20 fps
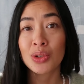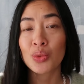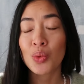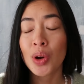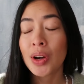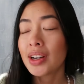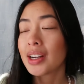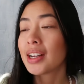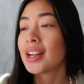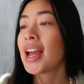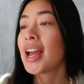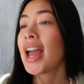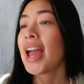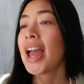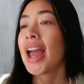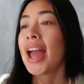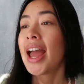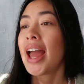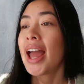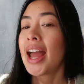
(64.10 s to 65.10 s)
was wearing.
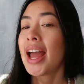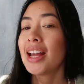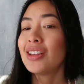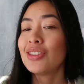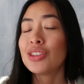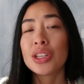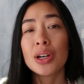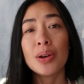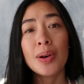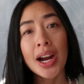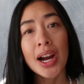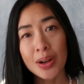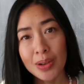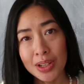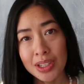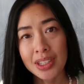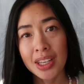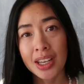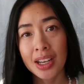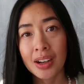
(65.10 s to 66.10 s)
And so I
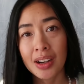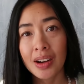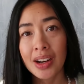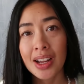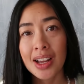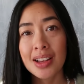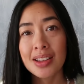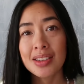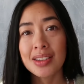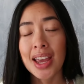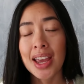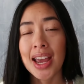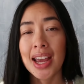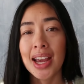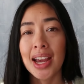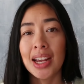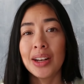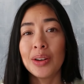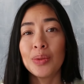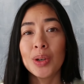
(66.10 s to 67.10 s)
was curious
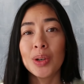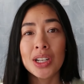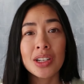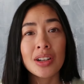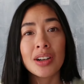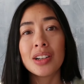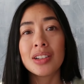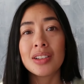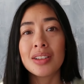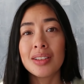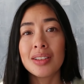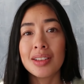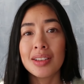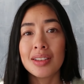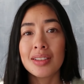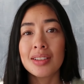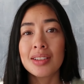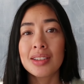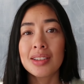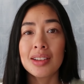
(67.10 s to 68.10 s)
and went onto
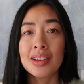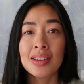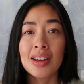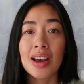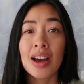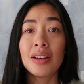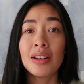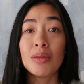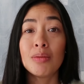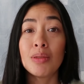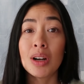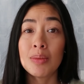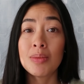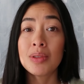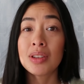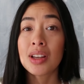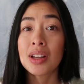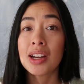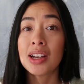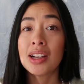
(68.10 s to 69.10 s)
the Sézane
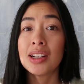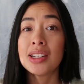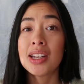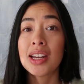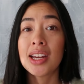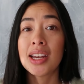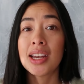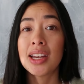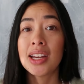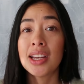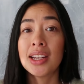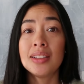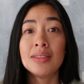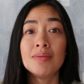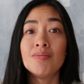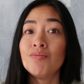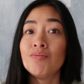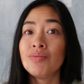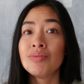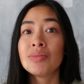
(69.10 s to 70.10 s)
website
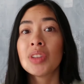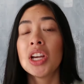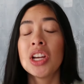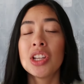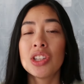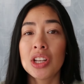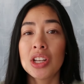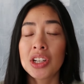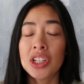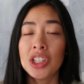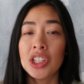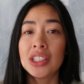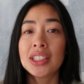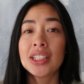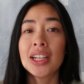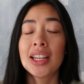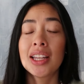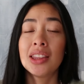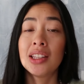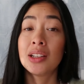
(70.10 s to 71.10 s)
and took a
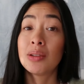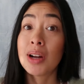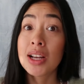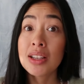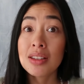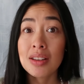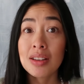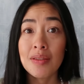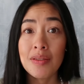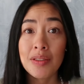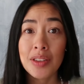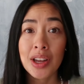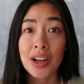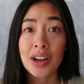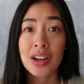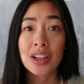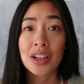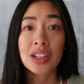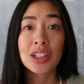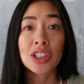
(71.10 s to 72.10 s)
look at the rest of
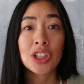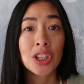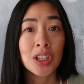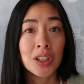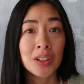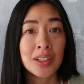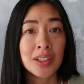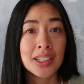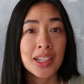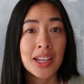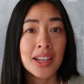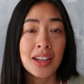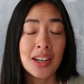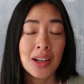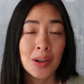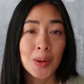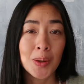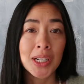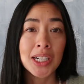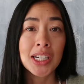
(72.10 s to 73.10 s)
their current
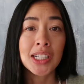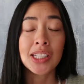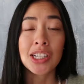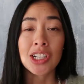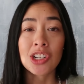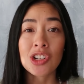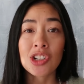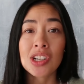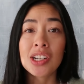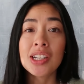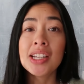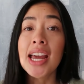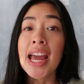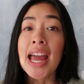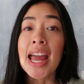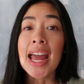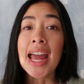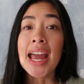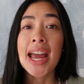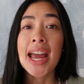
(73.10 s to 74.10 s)
knitwear collection
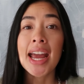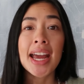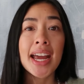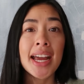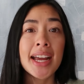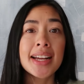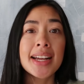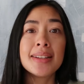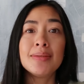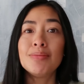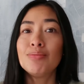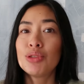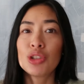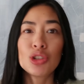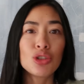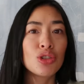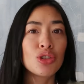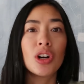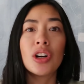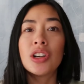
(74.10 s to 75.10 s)
and
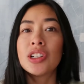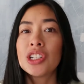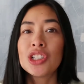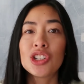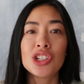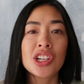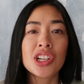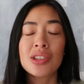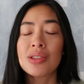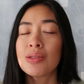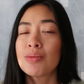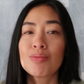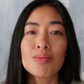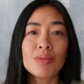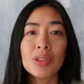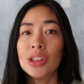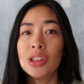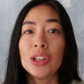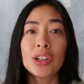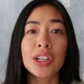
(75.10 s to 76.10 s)
started
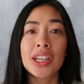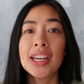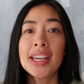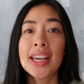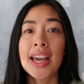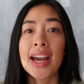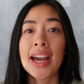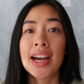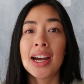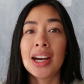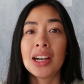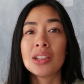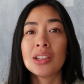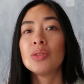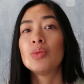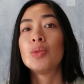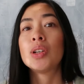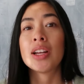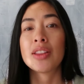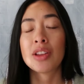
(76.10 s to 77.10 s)
just looking at
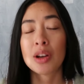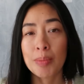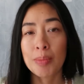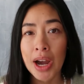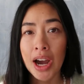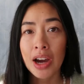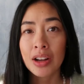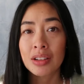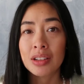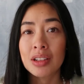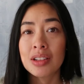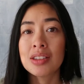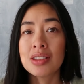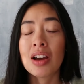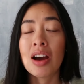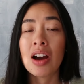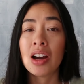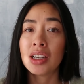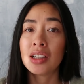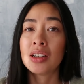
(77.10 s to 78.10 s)
what other patterns
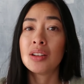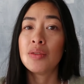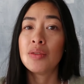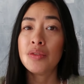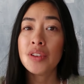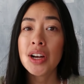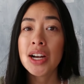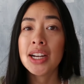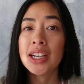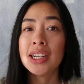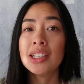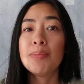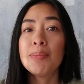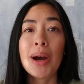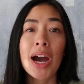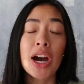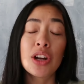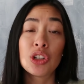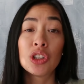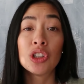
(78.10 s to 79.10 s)
I could find,
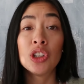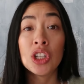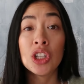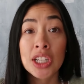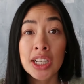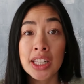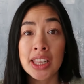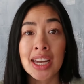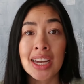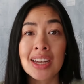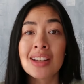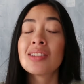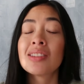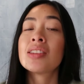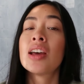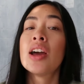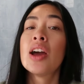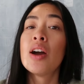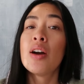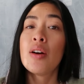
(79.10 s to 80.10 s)
pattern
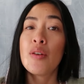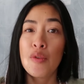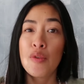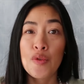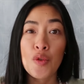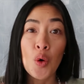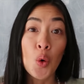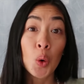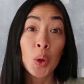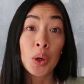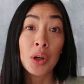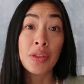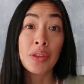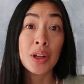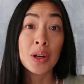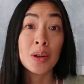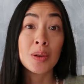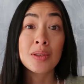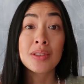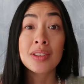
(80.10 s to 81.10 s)
lookalikes for
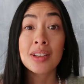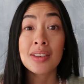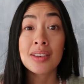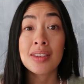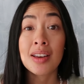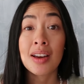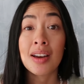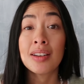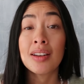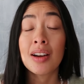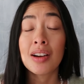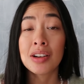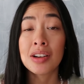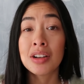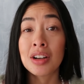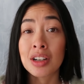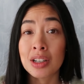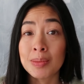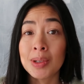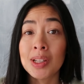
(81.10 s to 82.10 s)
those Sézane
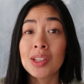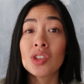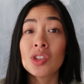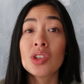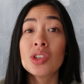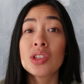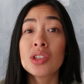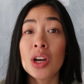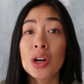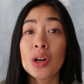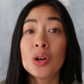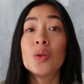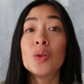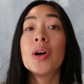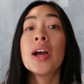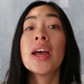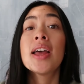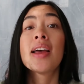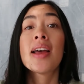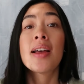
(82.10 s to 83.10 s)
garments.
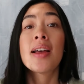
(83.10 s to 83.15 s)
So